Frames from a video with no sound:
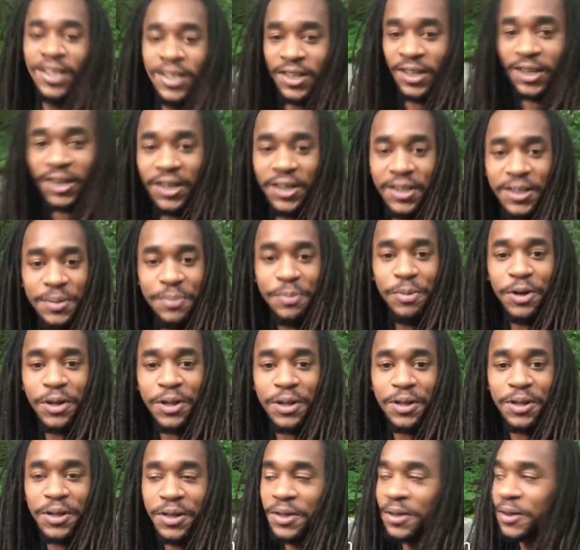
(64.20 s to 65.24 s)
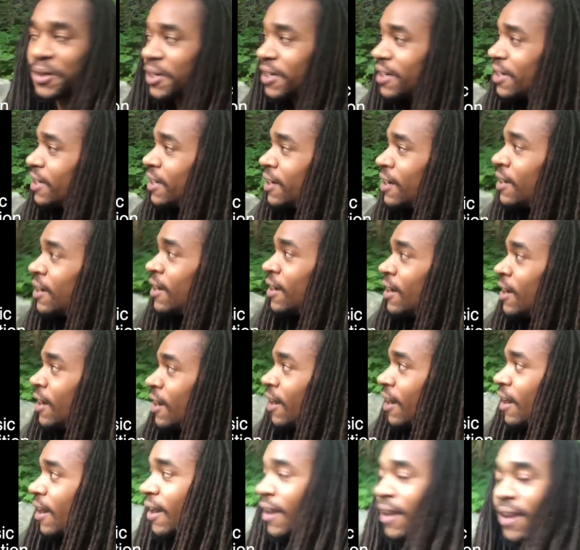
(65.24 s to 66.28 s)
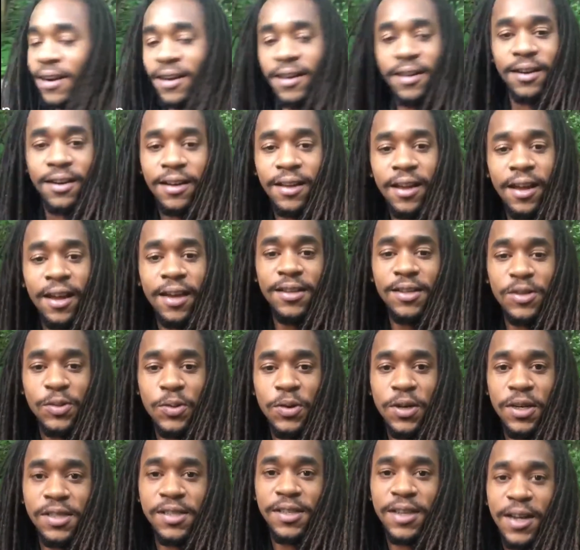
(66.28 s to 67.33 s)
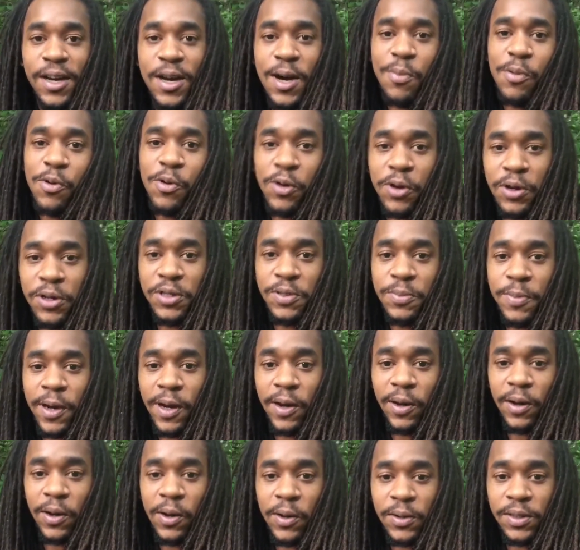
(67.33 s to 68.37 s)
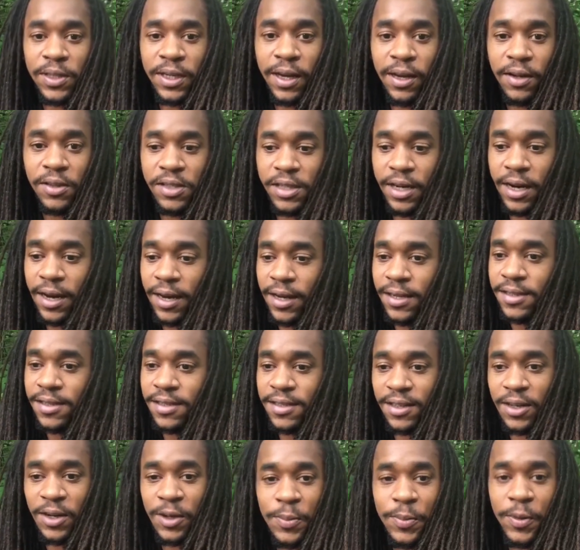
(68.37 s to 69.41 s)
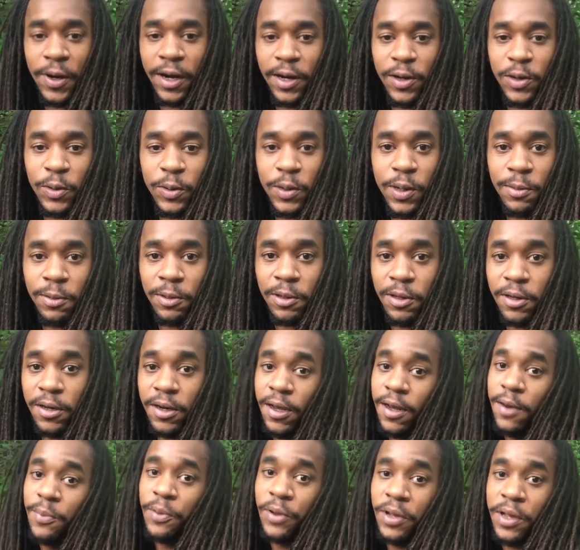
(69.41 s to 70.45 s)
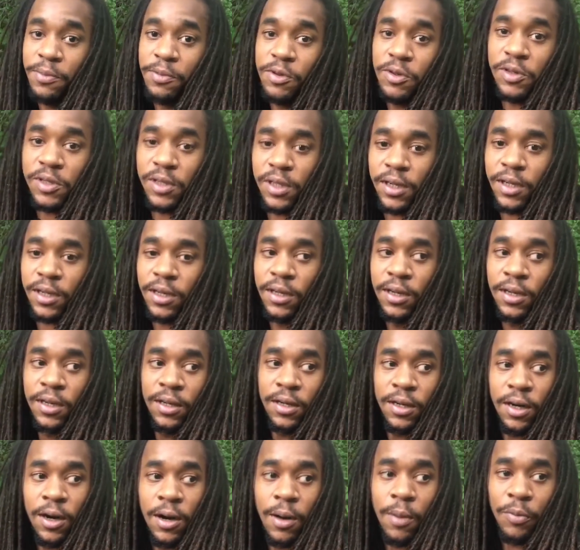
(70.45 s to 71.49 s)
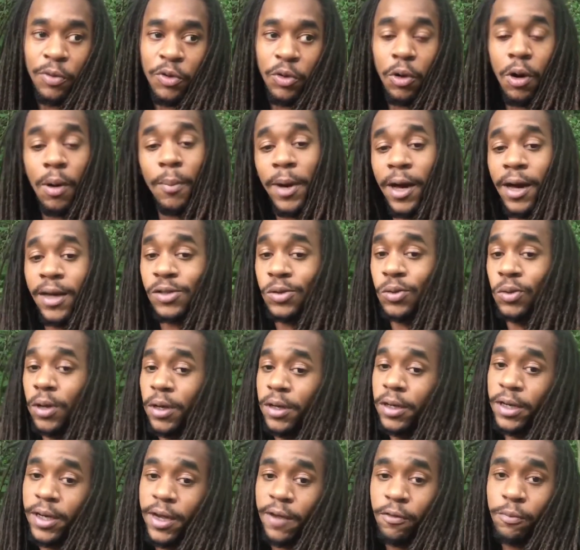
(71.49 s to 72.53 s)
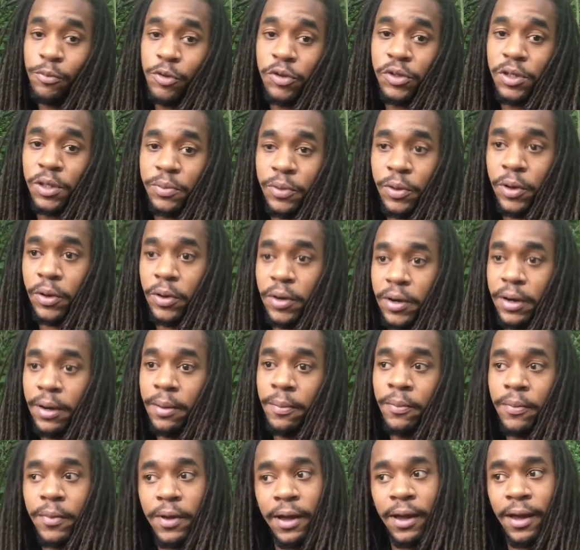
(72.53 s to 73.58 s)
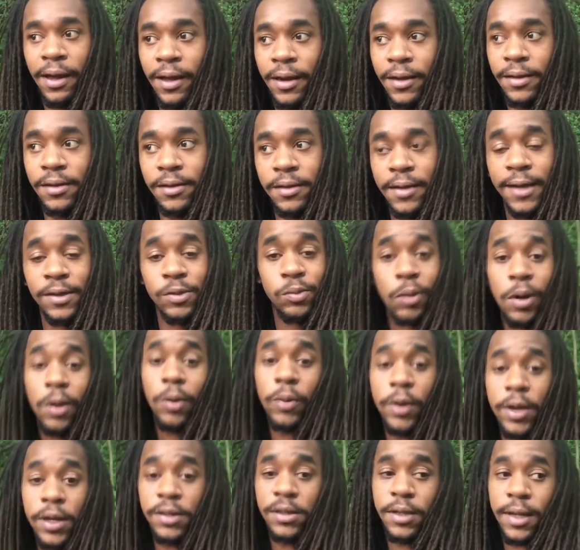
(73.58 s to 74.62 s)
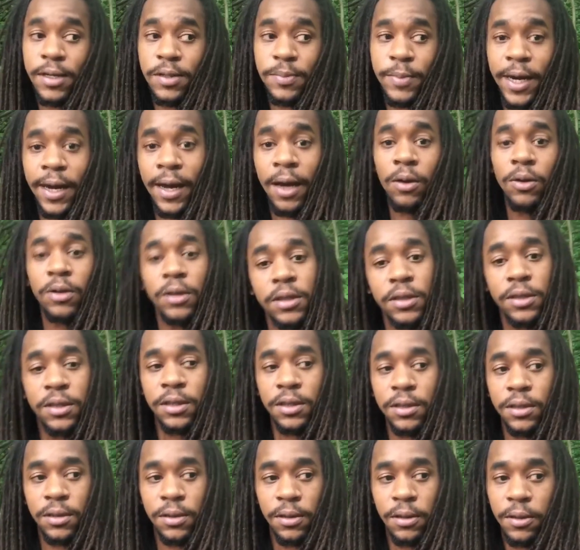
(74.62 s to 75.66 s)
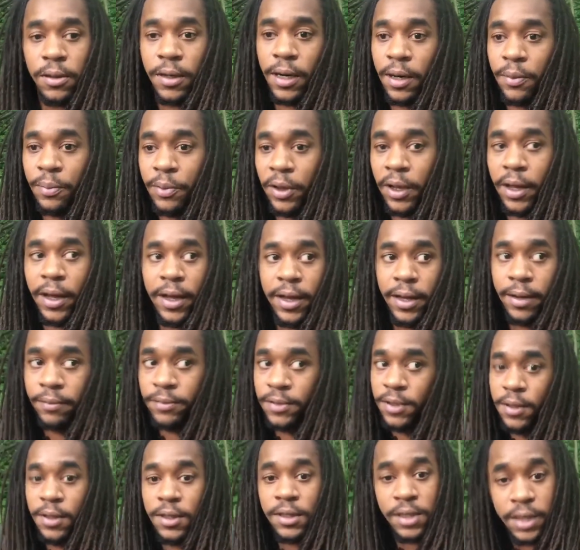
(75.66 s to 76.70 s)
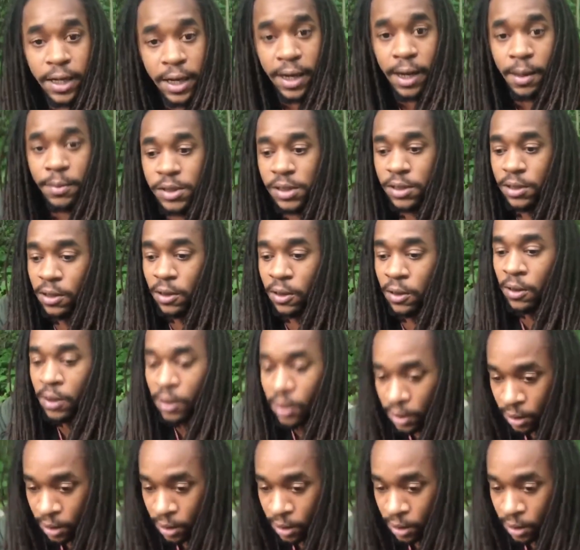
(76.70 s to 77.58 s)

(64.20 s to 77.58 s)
in Brooklyn, New York. And just wanted to say a couple words about Oaktown Jazz. I grew up learning how to play music. Through all my high school, I didn't have a music program, and that's where I went as my outlet to learn how to play. And to this day, I'm still